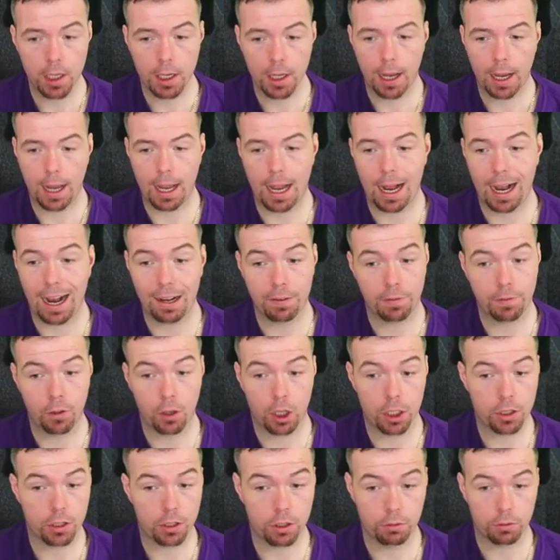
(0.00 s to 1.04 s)
I thought
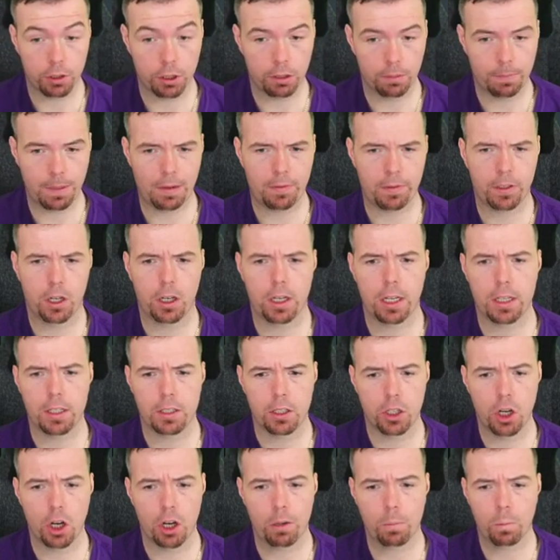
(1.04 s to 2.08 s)
I'd still do a method on it. It's a
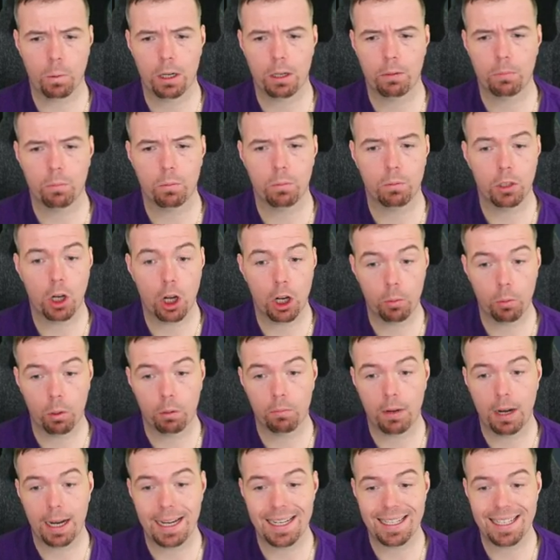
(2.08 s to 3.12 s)
91
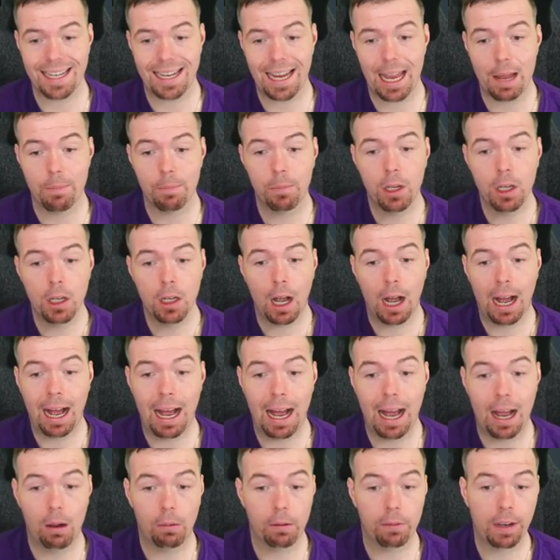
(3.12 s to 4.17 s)
rated
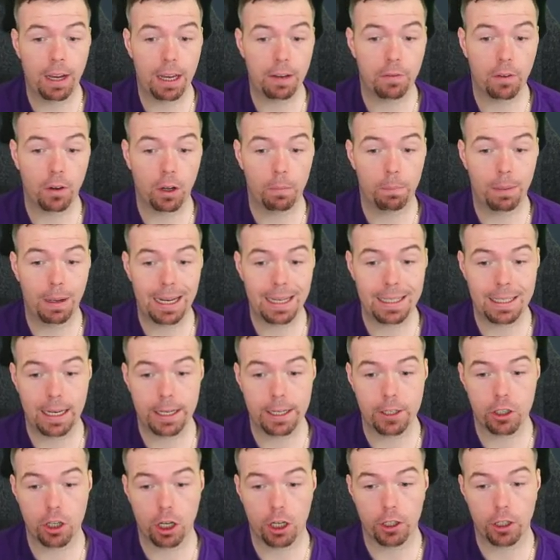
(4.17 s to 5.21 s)
DM with 85 pace, 80
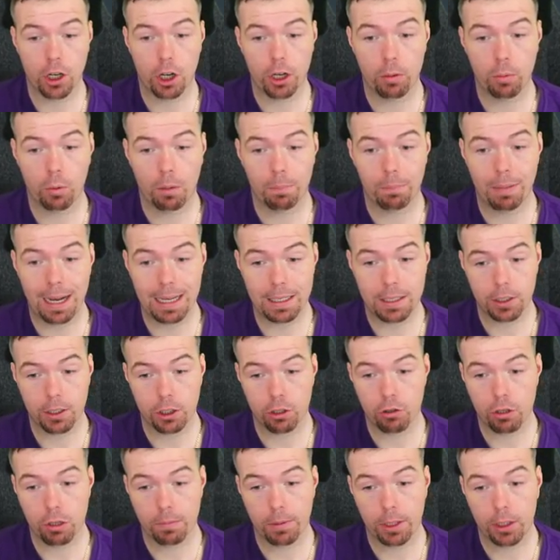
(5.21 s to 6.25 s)
shot, 91 passing and
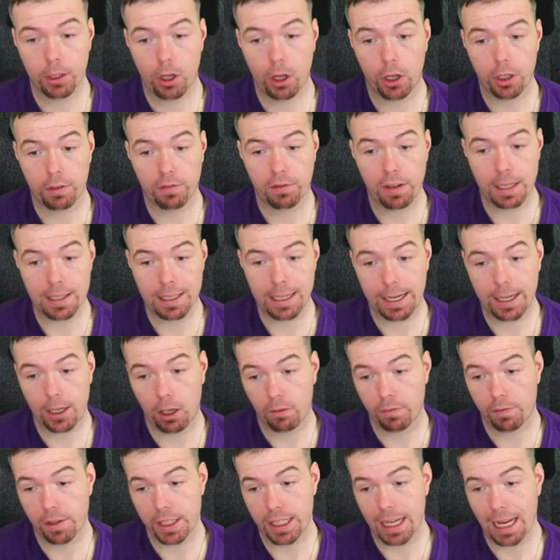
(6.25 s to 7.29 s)
dribbling, 90 defence, 89
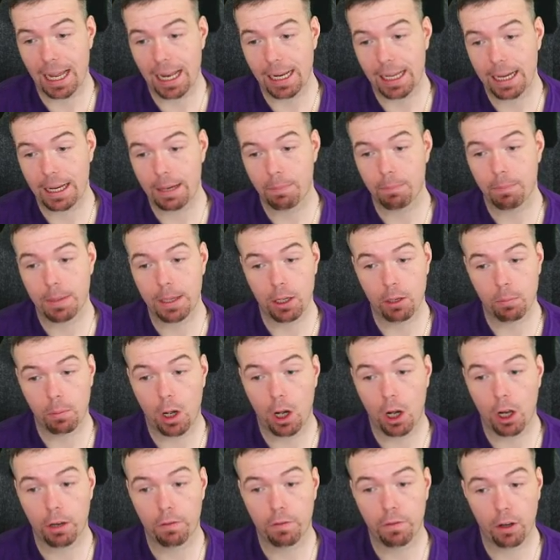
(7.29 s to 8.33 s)
physicality, medium
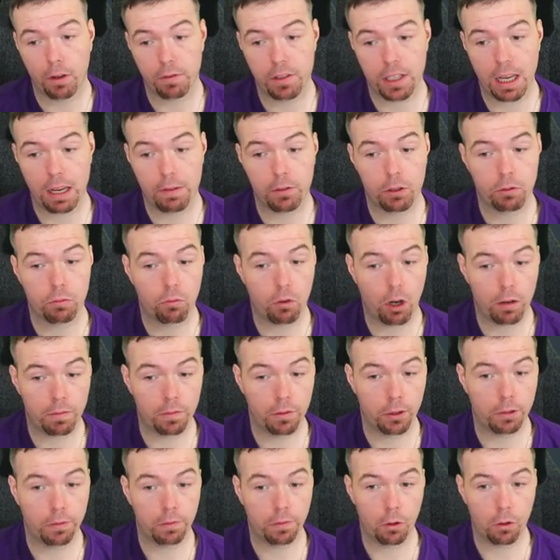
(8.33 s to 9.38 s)
high, 5'7", right
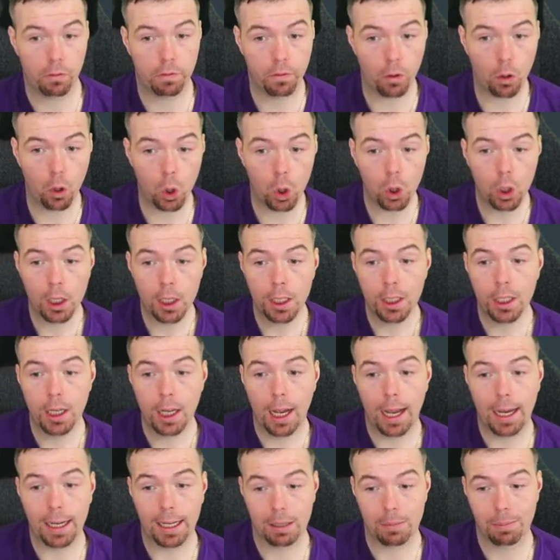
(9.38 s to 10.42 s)
footed
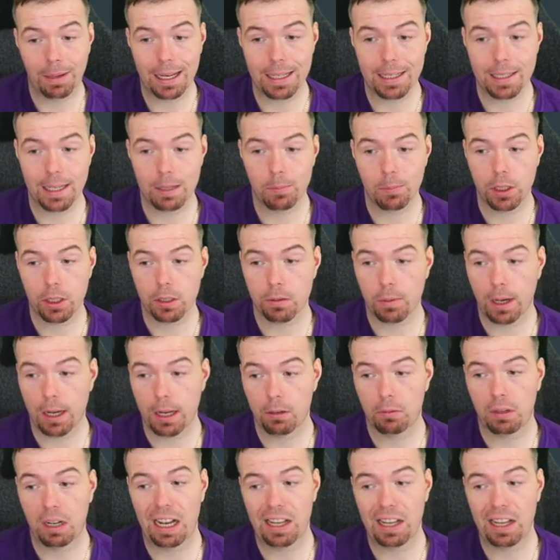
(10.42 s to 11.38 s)
4'4". Could play centre mid as well.